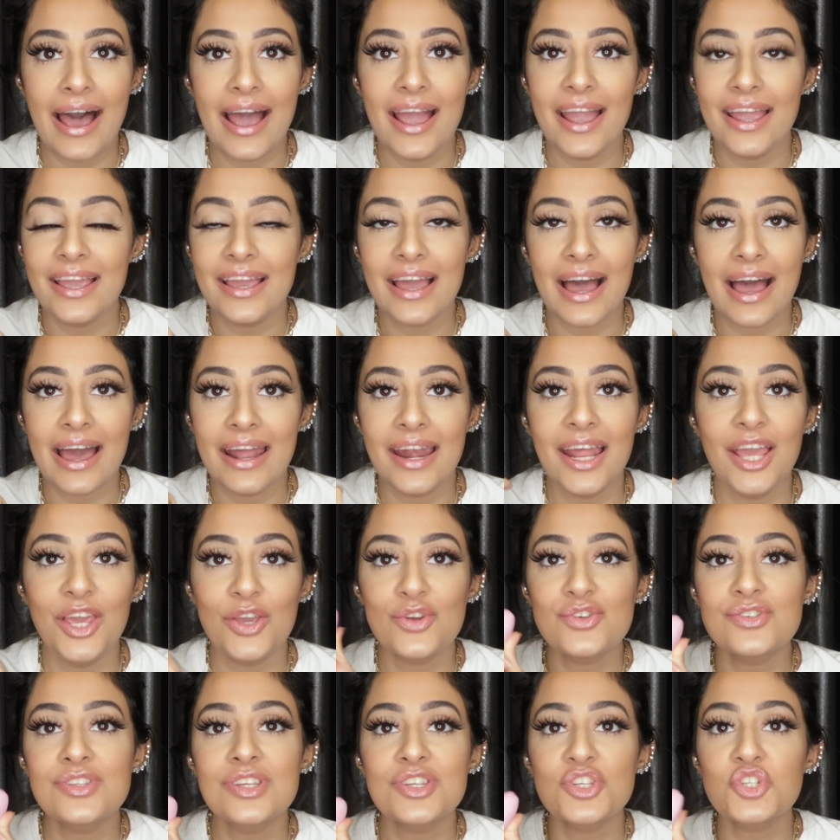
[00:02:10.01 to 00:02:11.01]
I
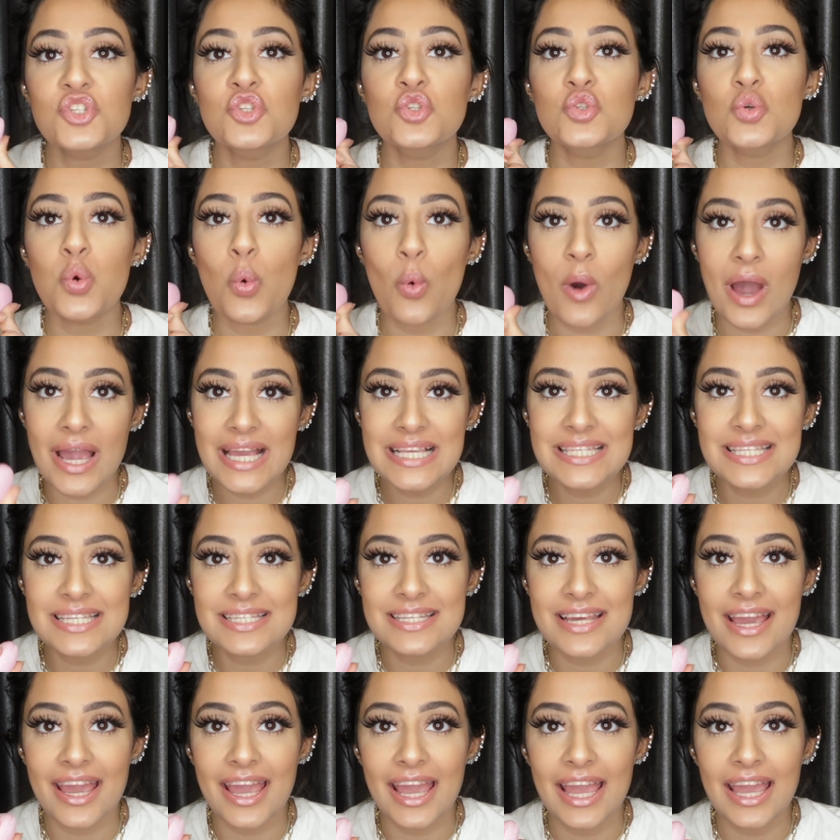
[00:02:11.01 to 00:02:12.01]
use this twice a
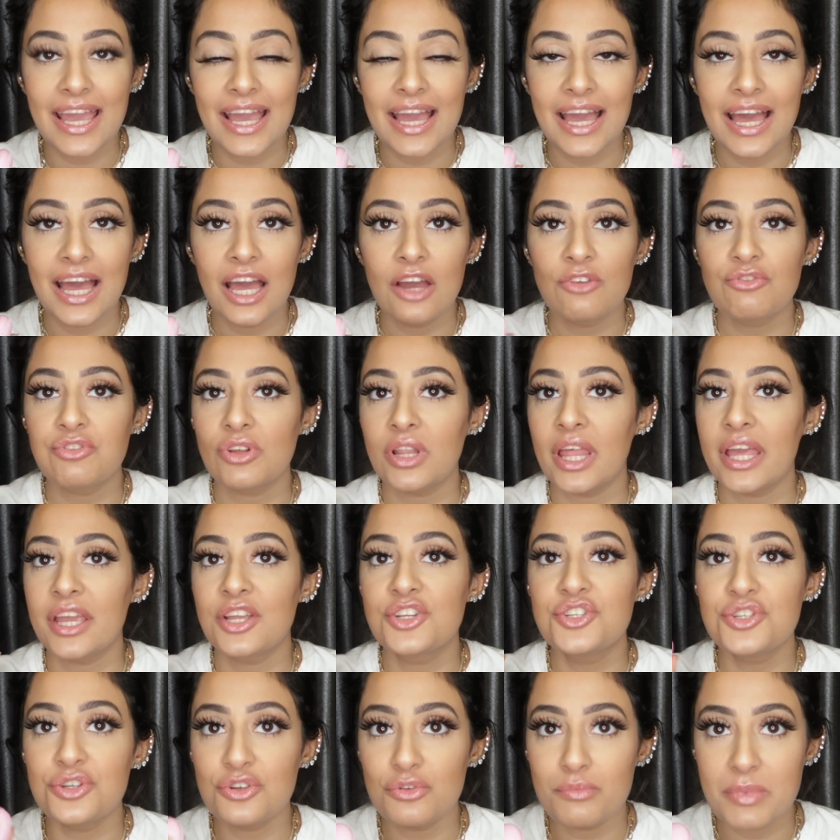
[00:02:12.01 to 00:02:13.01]
day for
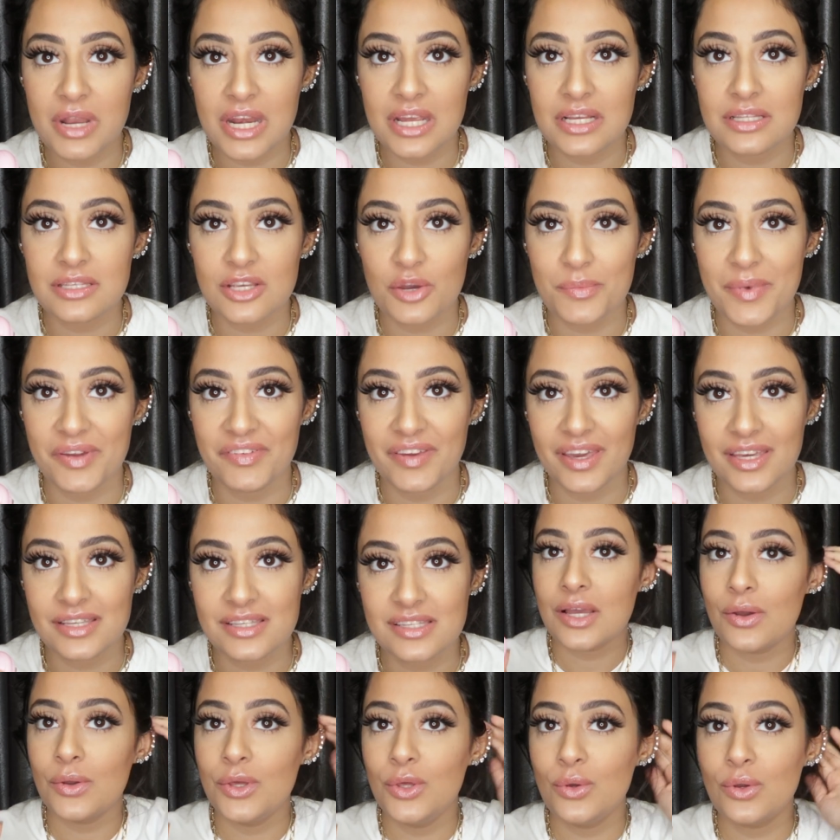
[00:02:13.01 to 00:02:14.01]
like 2 minutes on my face.
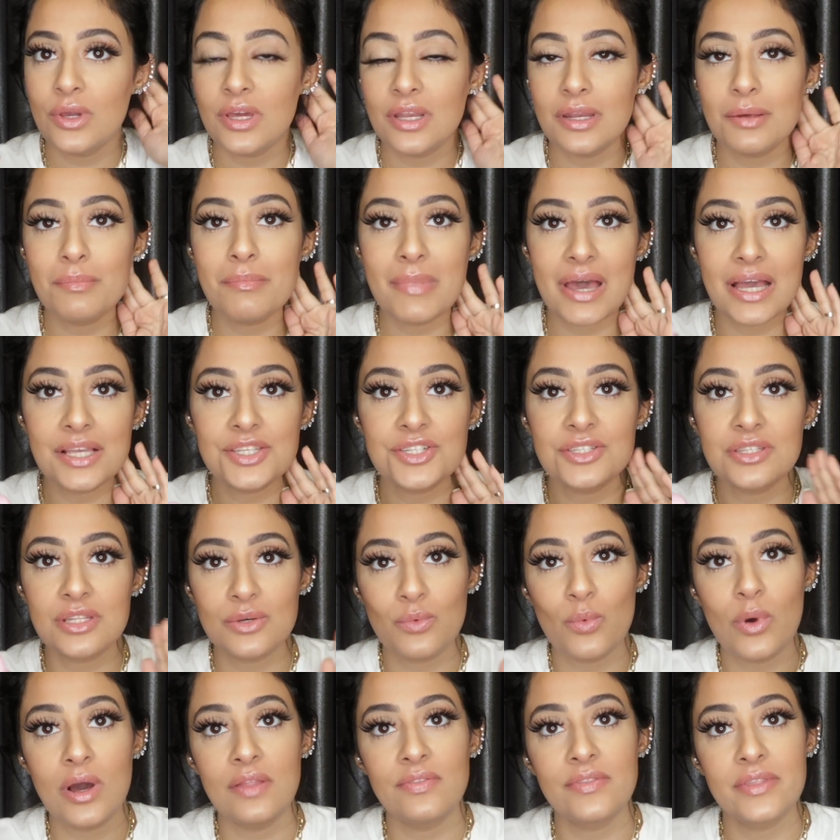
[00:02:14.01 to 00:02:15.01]
So you can imagine
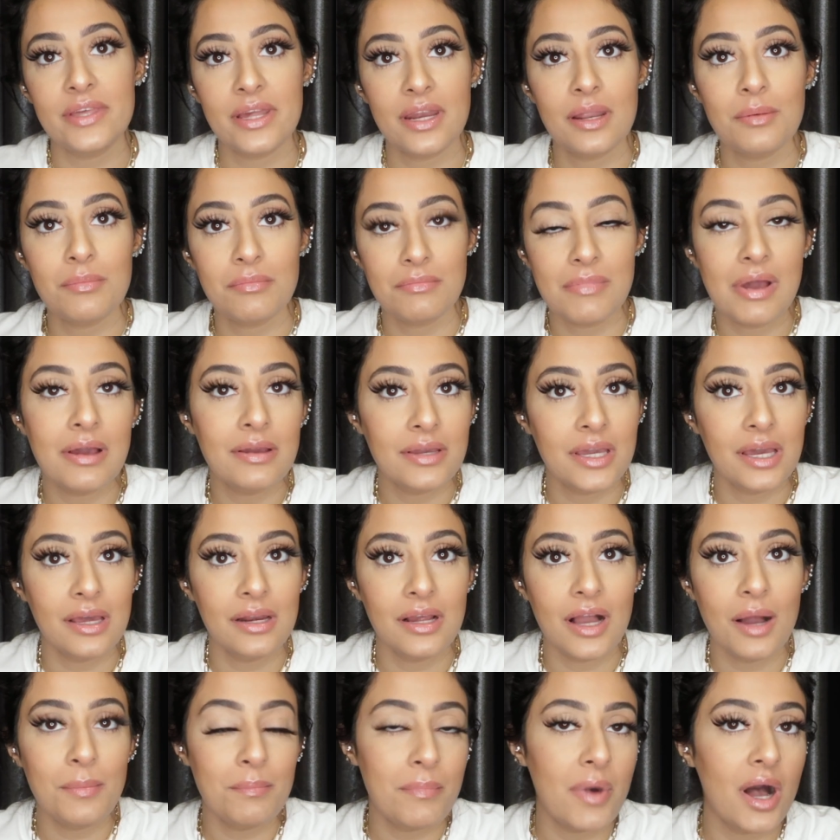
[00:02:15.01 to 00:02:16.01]
the one that I'm
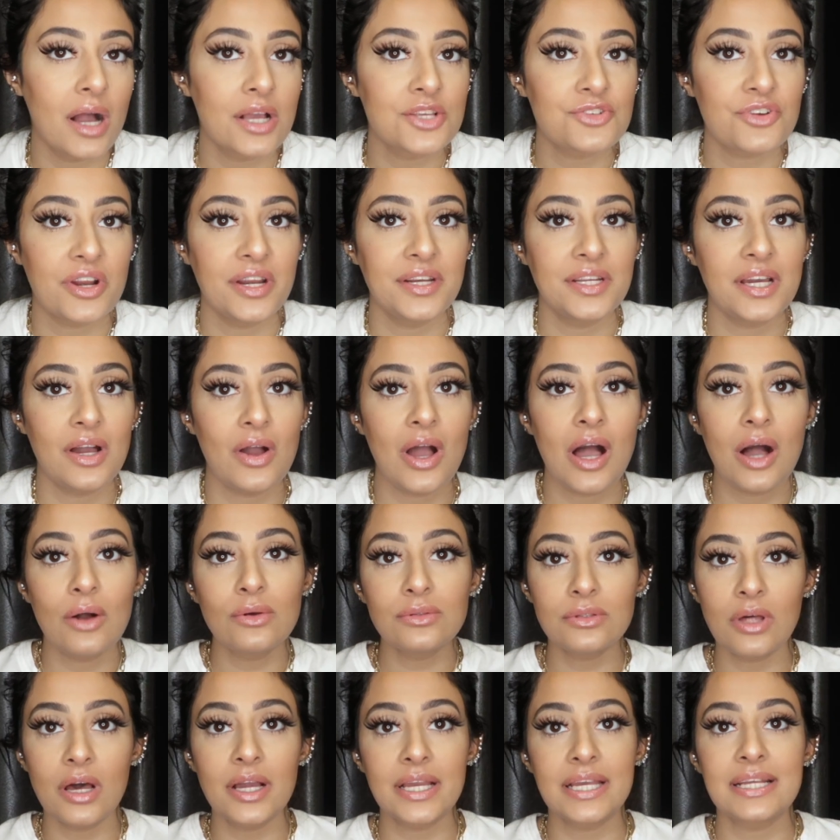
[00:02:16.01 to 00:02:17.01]
gonna unbox right now, how
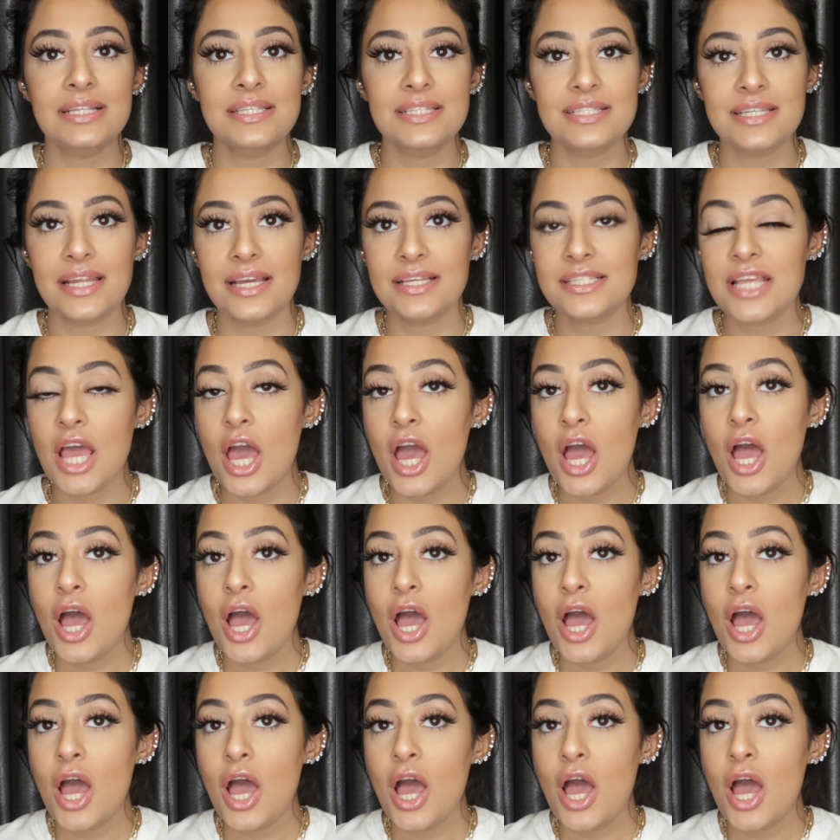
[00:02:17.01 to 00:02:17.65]
long it stays.